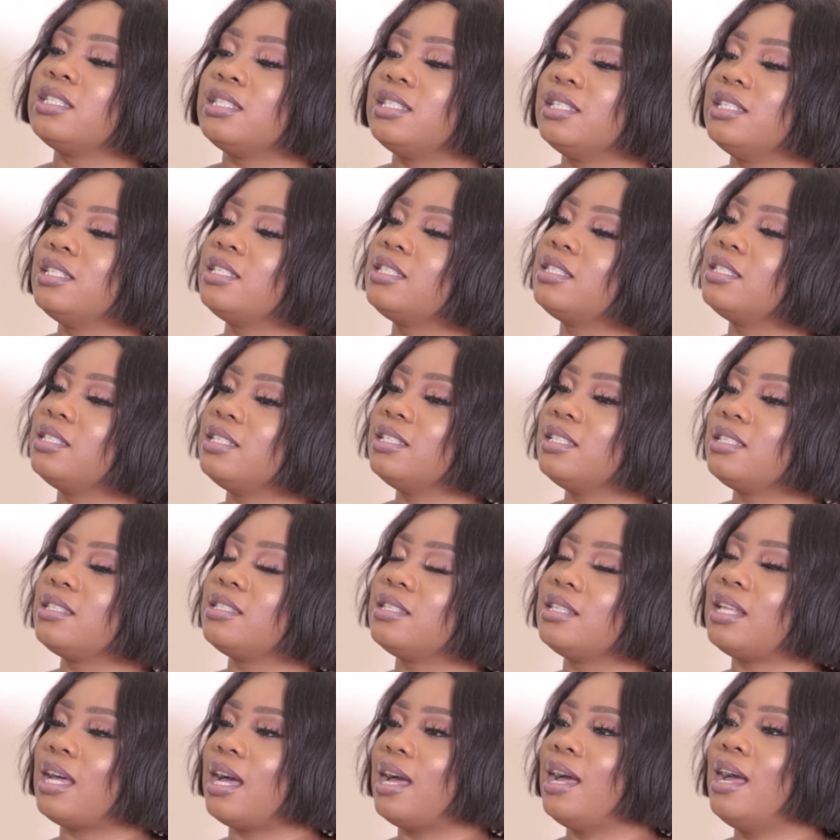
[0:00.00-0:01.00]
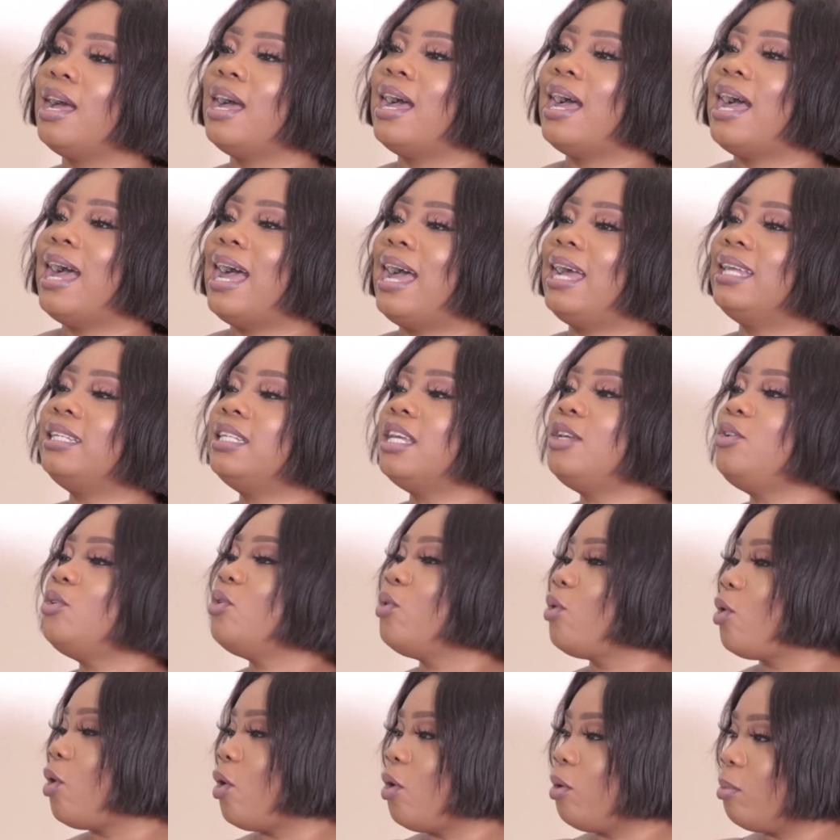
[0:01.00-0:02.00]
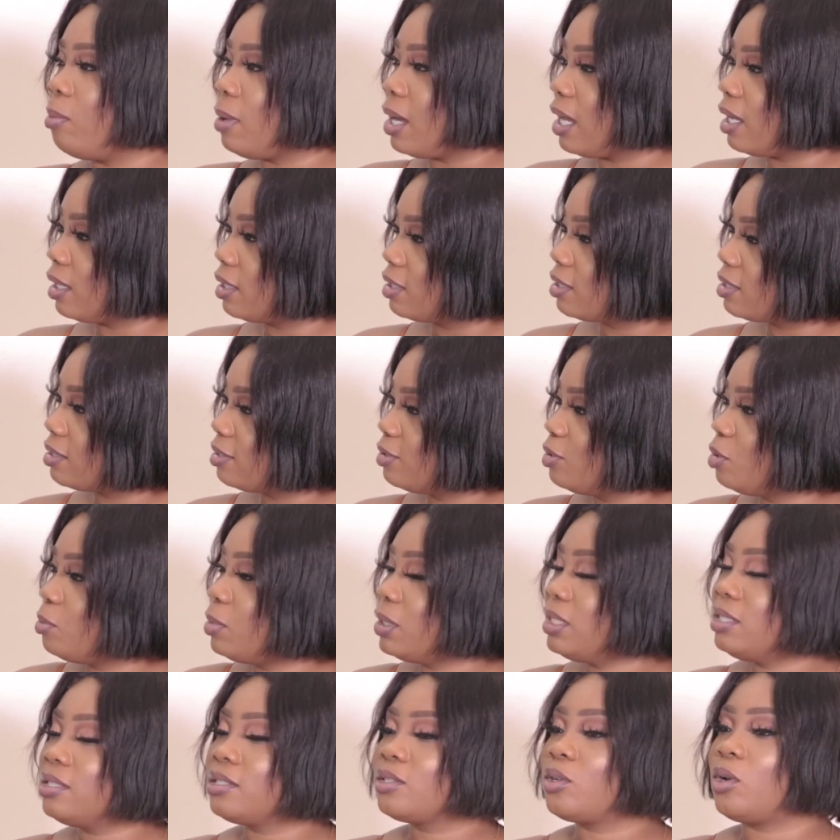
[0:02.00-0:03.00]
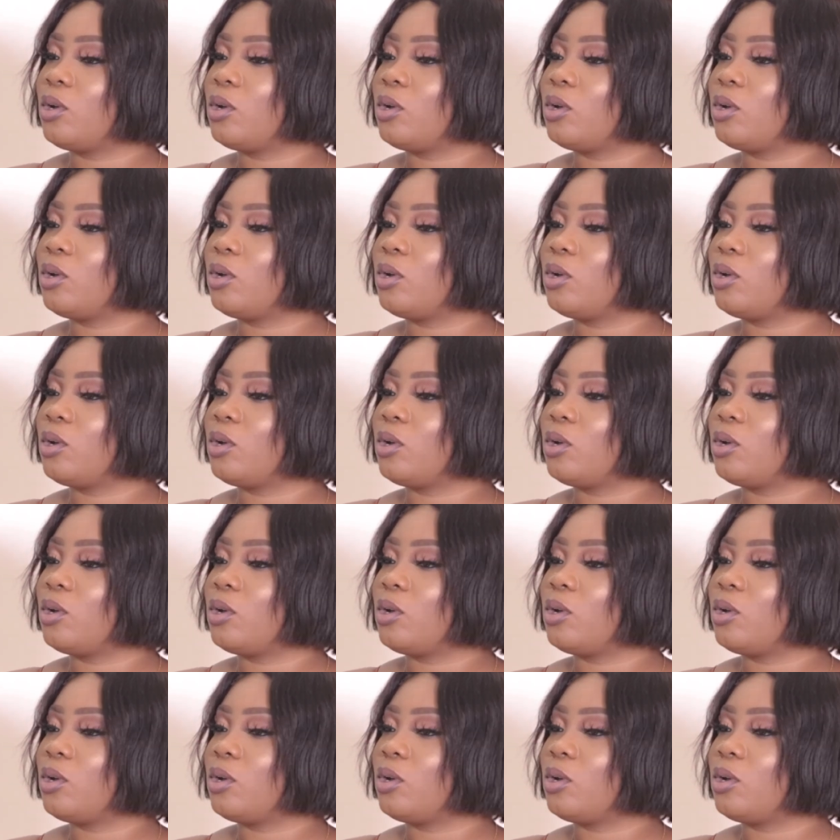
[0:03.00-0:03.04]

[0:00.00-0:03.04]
to this to this to that. And then no callbacks. Nobody's